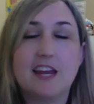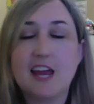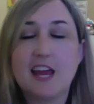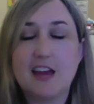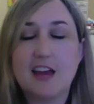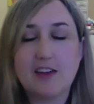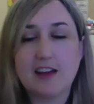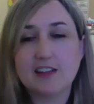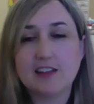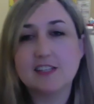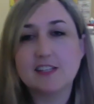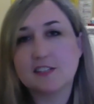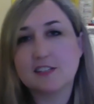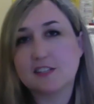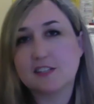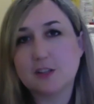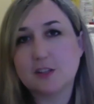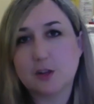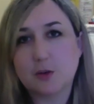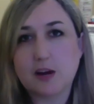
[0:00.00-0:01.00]

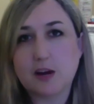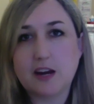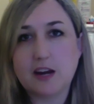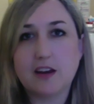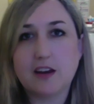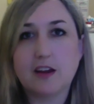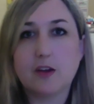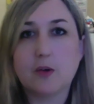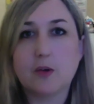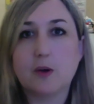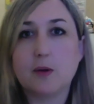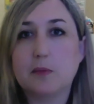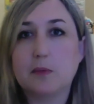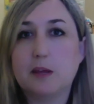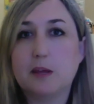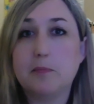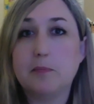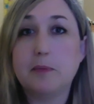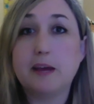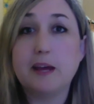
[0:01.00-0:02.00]
access to the right
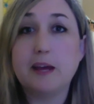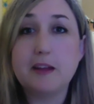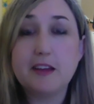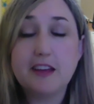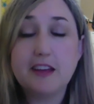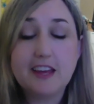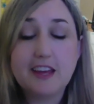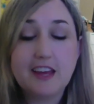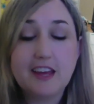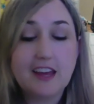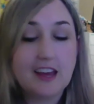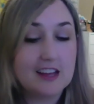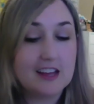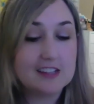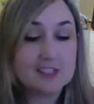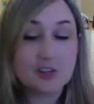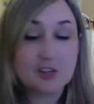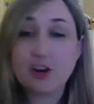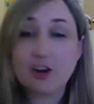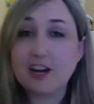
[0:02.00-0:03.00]
equipment. But
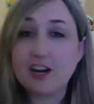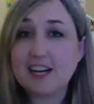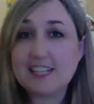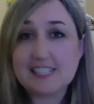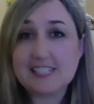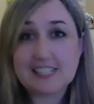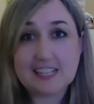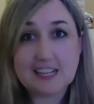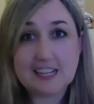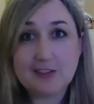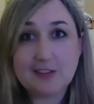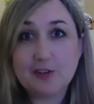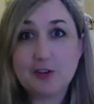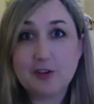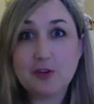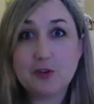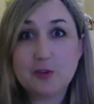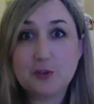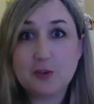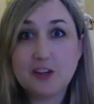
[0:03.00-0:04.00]
it's a great idea if
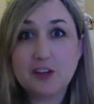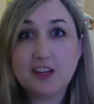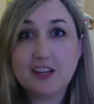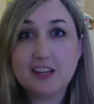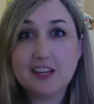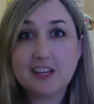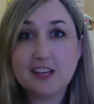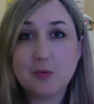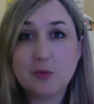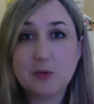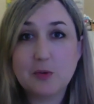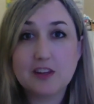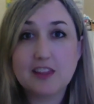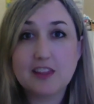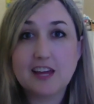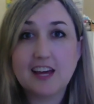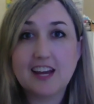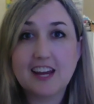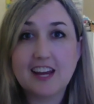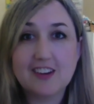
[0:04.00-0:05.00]
you can work
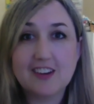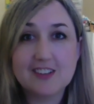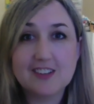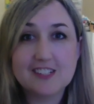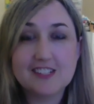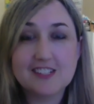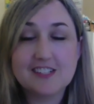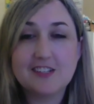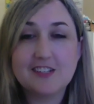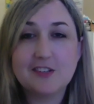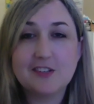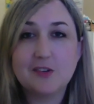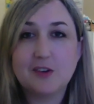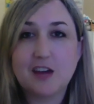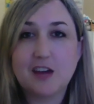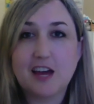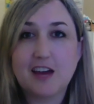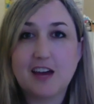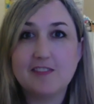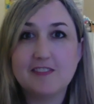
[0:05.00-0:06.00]
that out
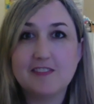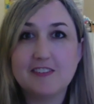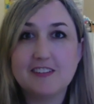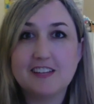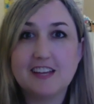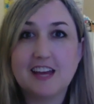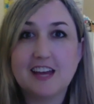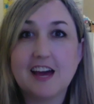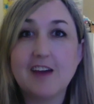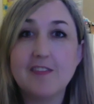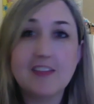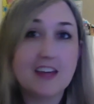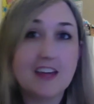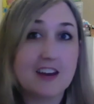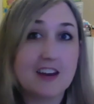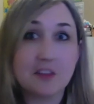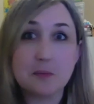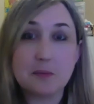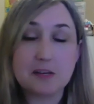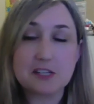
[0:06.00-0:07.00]
to have
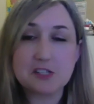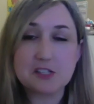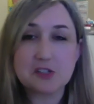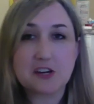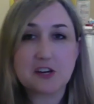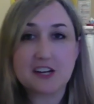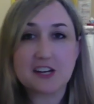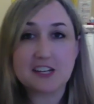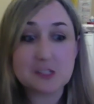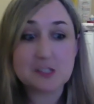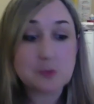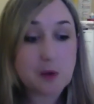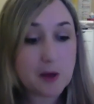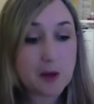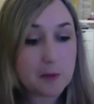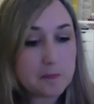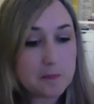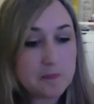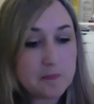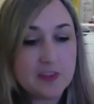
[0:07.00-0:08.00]
that on the big screen as
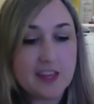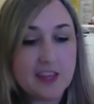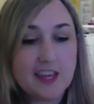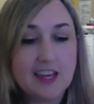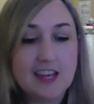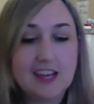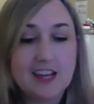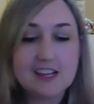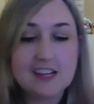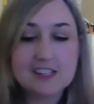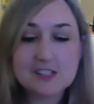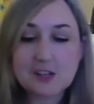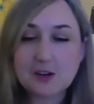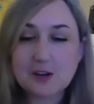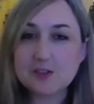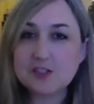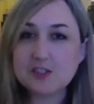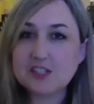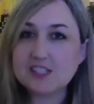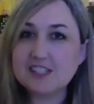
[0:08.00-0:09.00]
well.
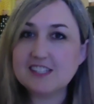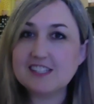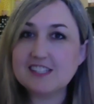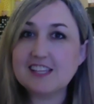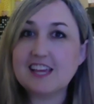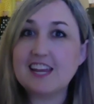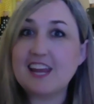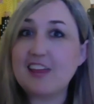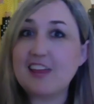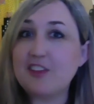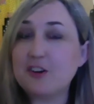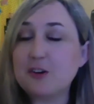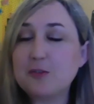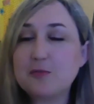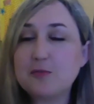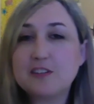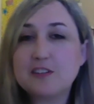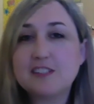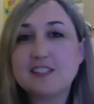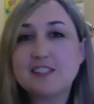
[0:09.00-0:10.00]
So just
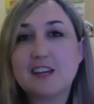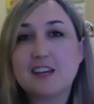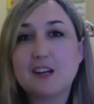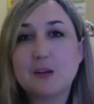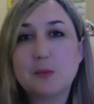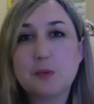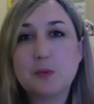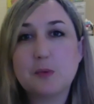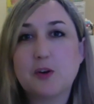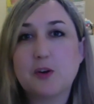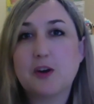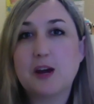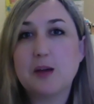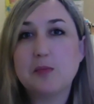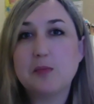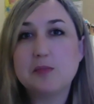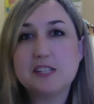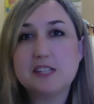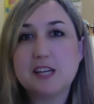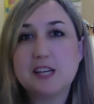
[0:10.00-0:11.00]
another recital
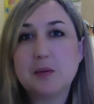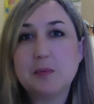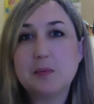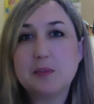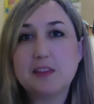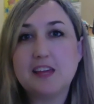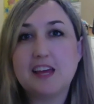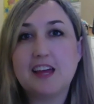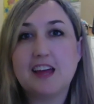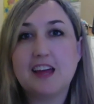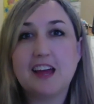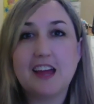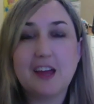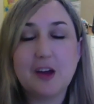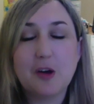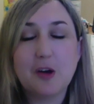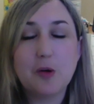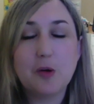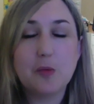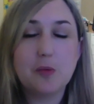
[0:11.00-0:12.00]
program tip that I
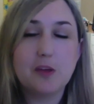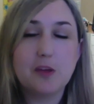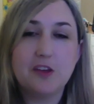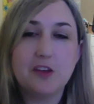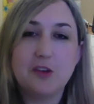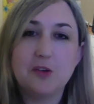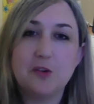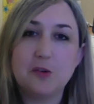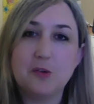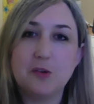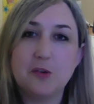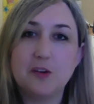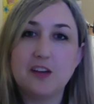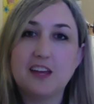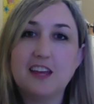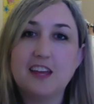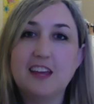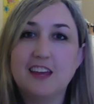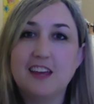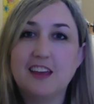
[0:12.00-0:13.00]
hope you
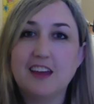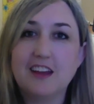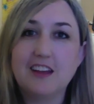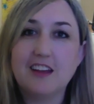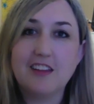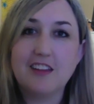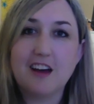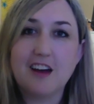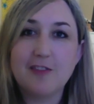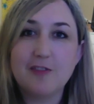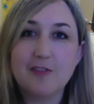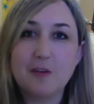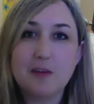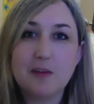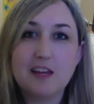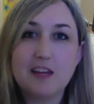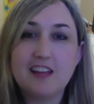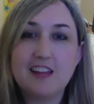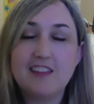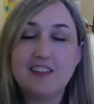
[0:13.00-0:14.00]
get a lot
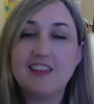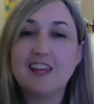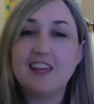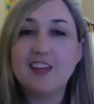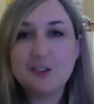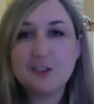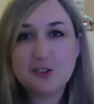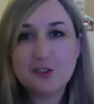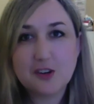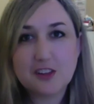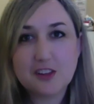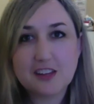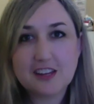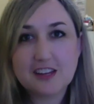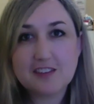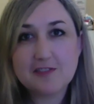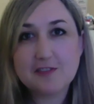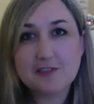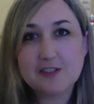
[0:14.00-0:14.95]
from it. And thank you, Dorla, for